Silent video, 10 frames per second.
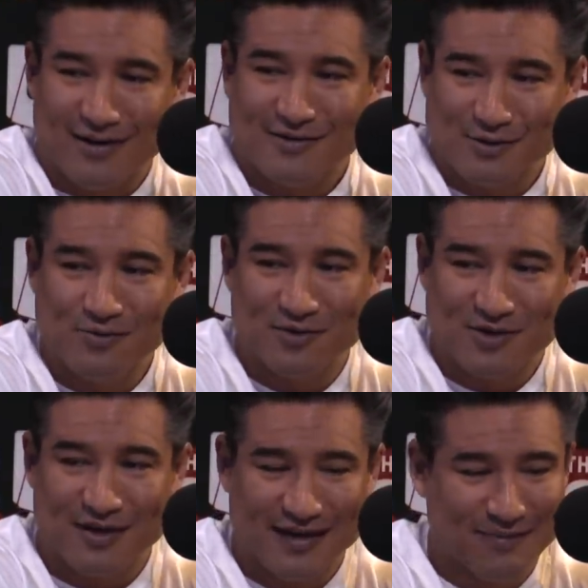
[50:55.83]
I assume you were
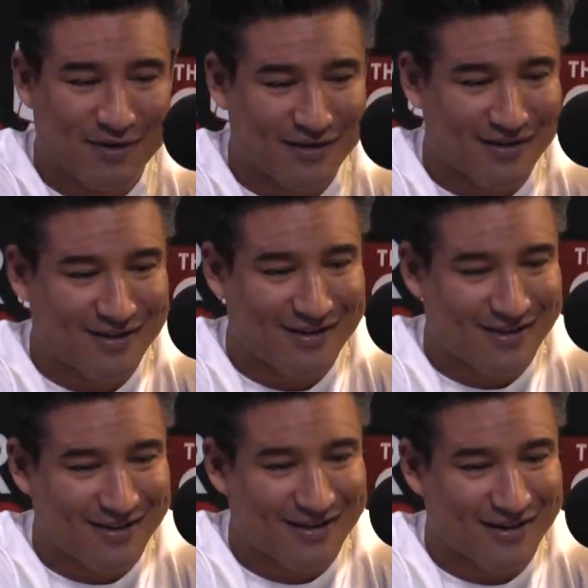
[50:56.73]
talking about the
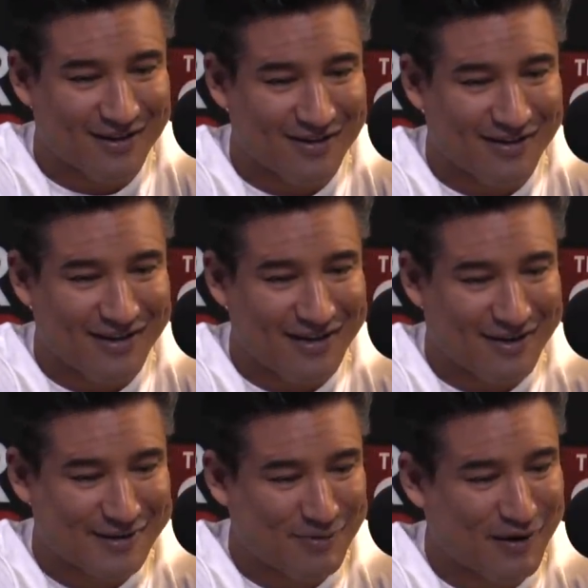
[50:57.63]
the, the
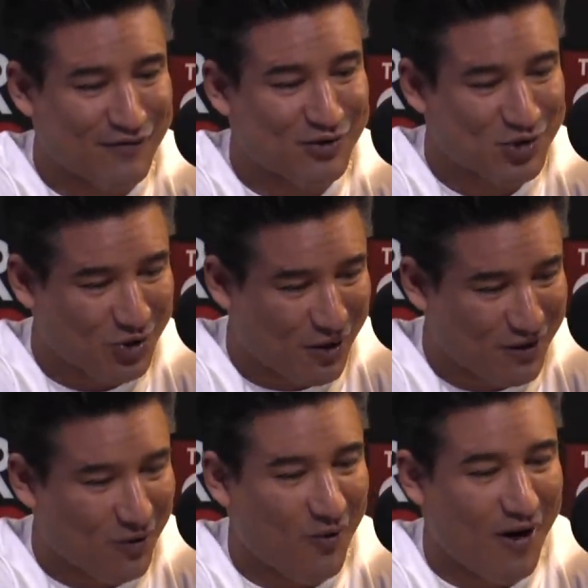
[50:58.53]
announcement of, of the star, star,
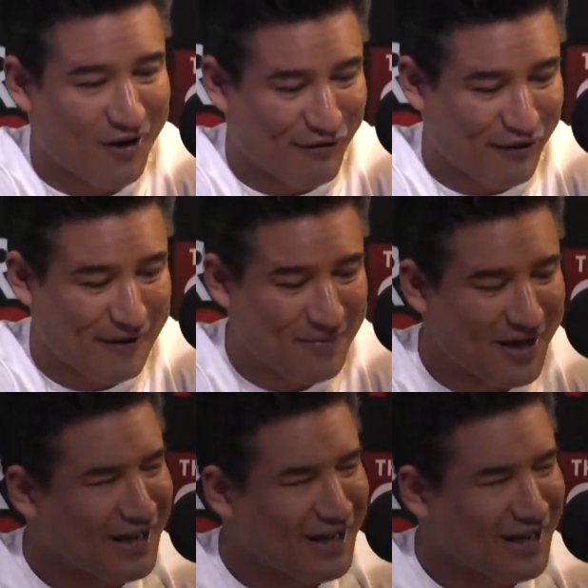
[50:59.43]
on the Walk of Fame.